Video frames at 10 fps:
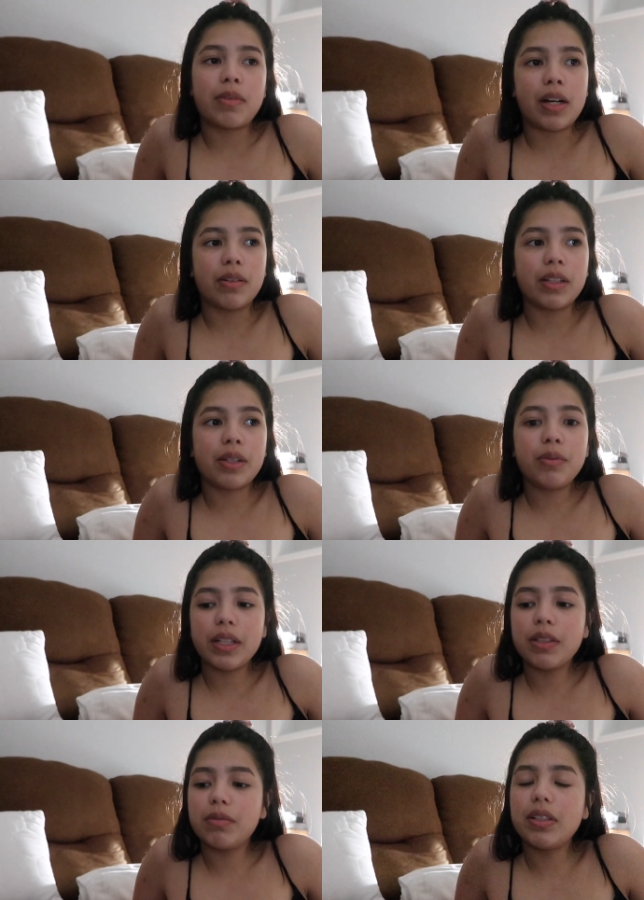Wow, it,
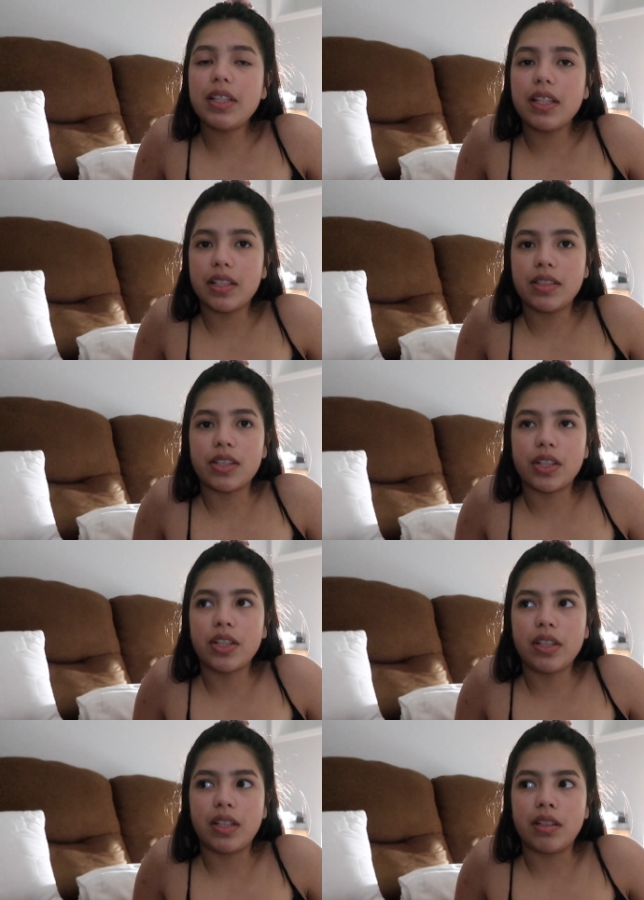it really is
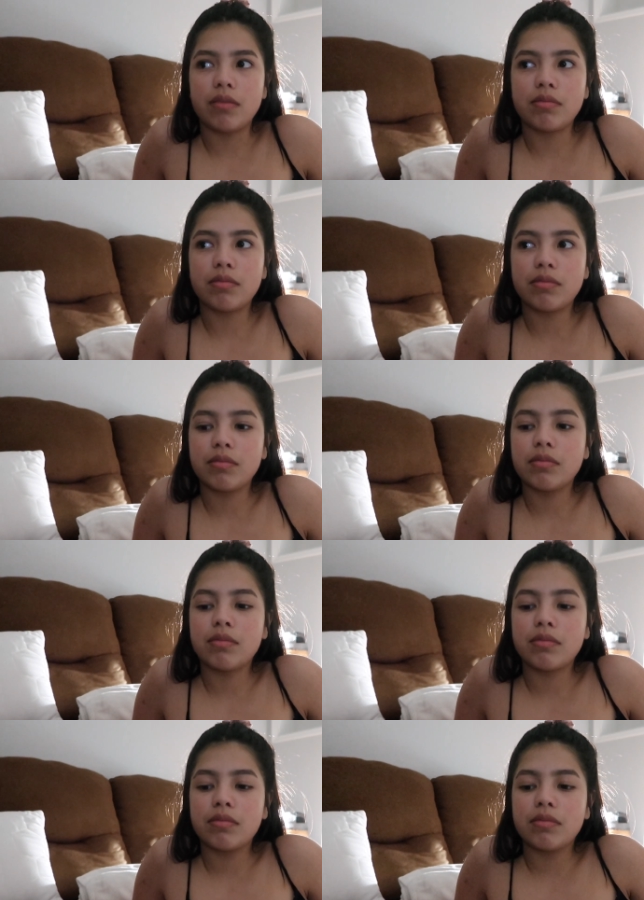early.
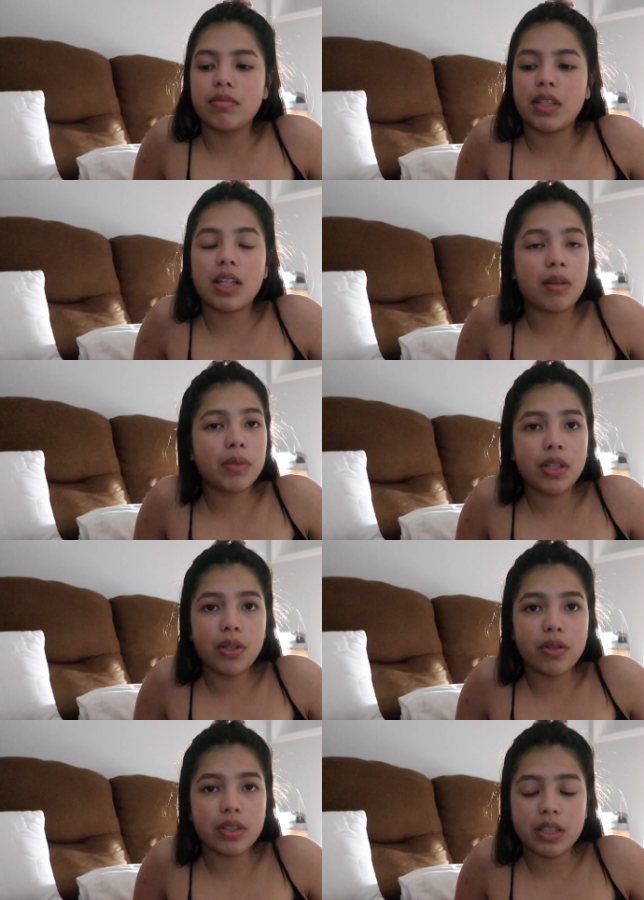And I'm gonna
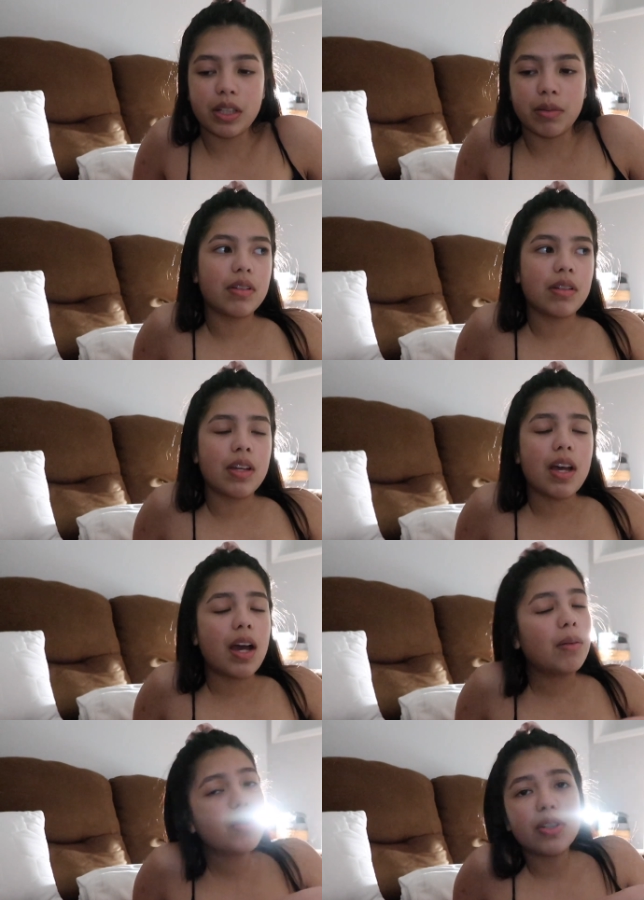go to sleep.
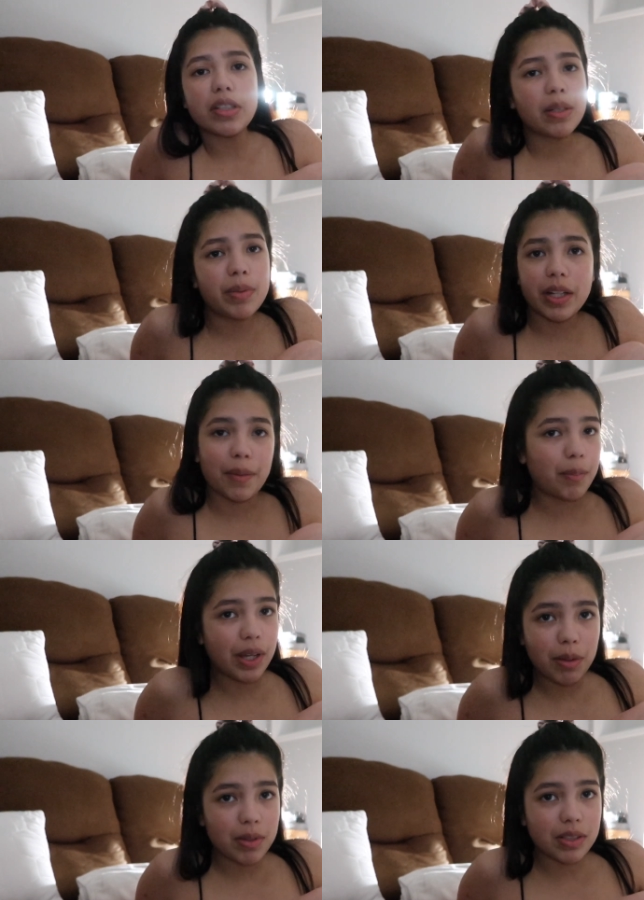I'm gonna go to sleep like a
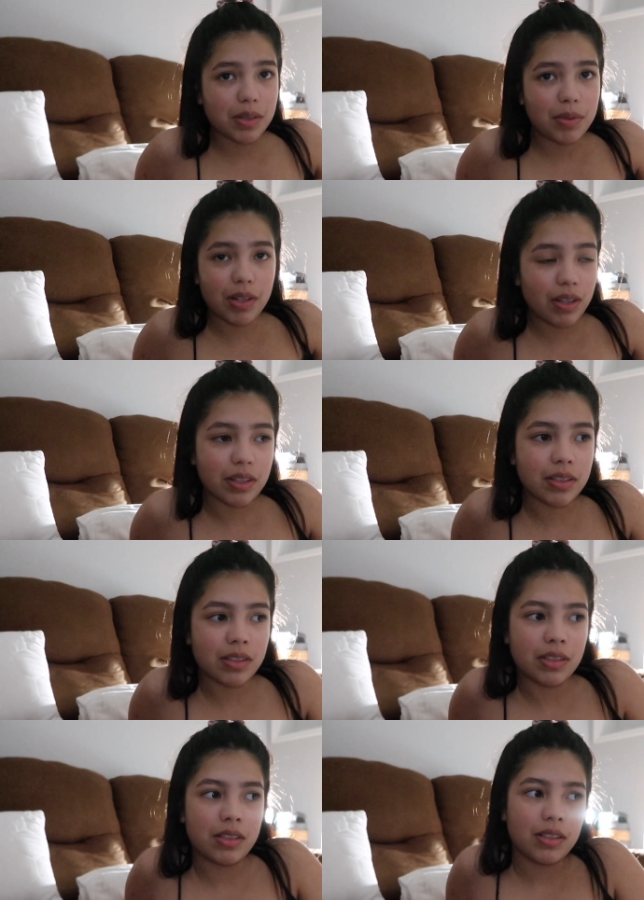baby, to be
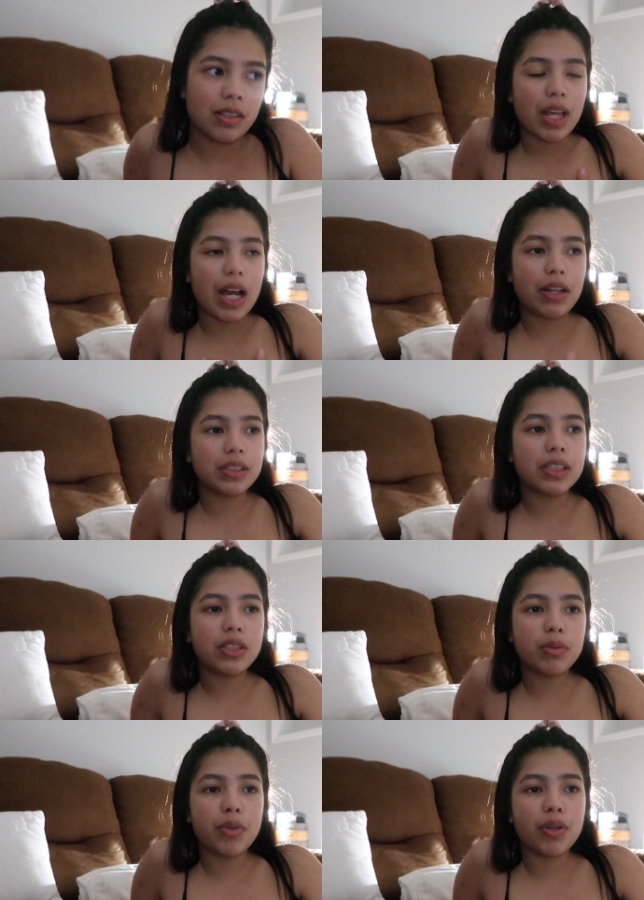honest. I'll see
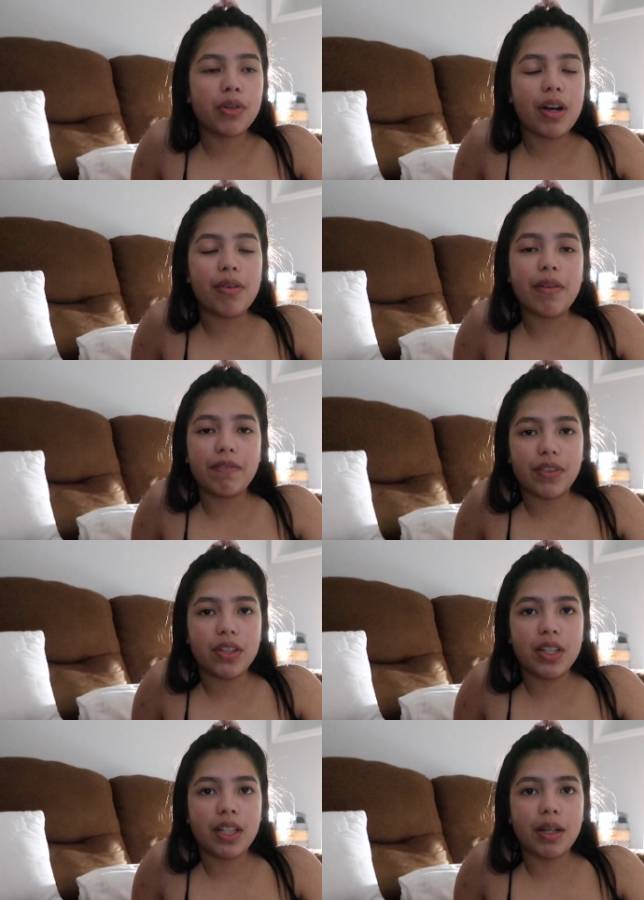tomorrow how I'm
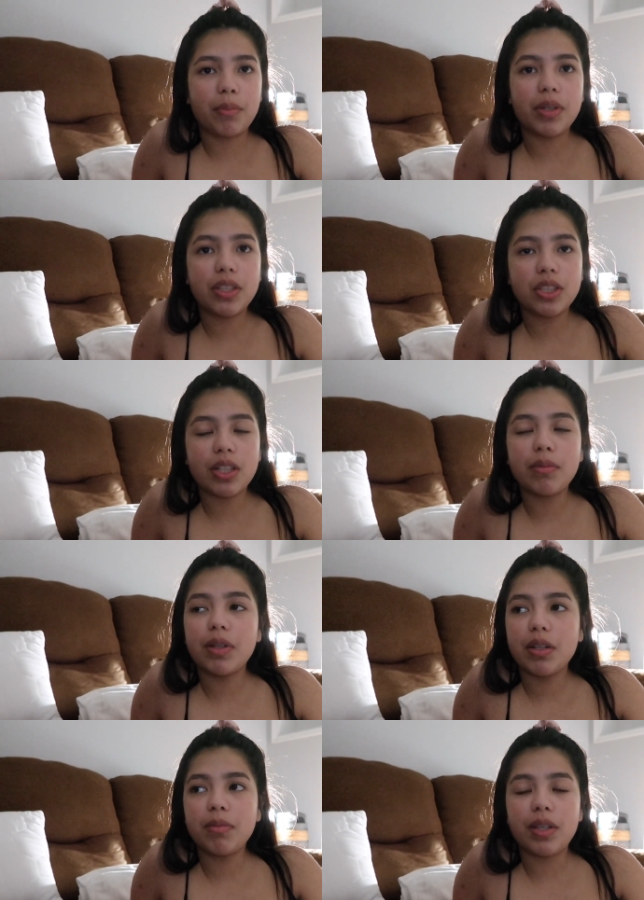feeling. I'm pretty sure I'm
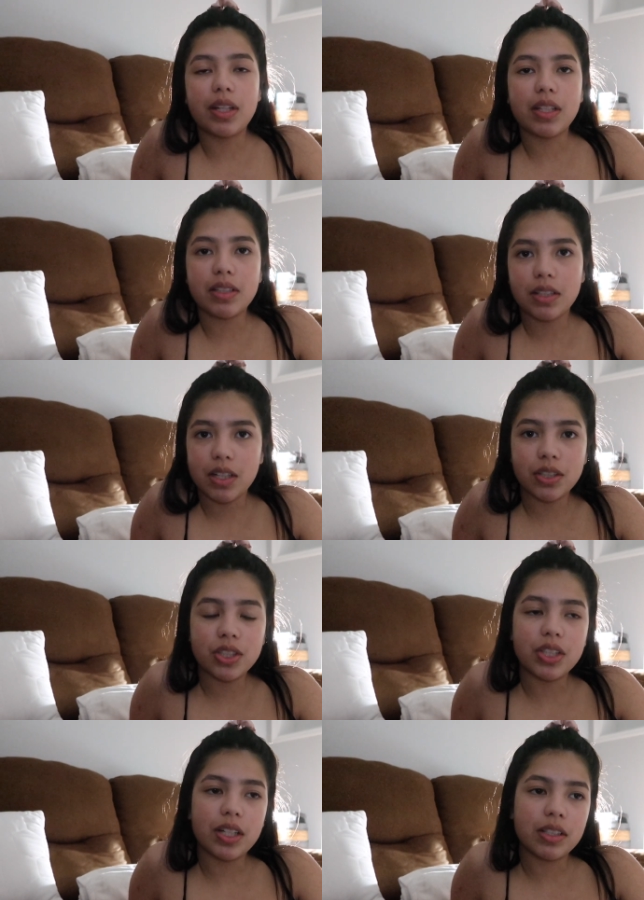going to be nice and
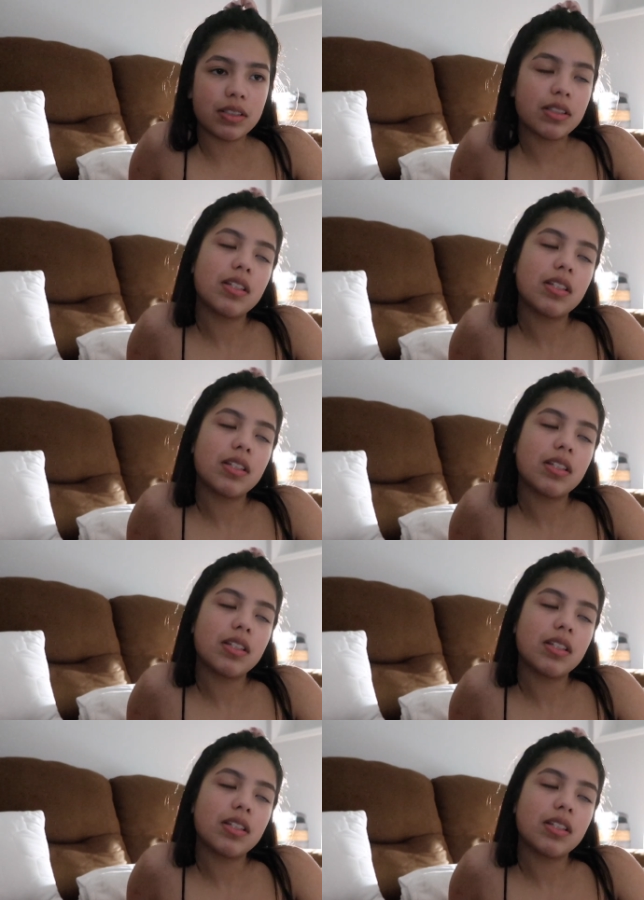energized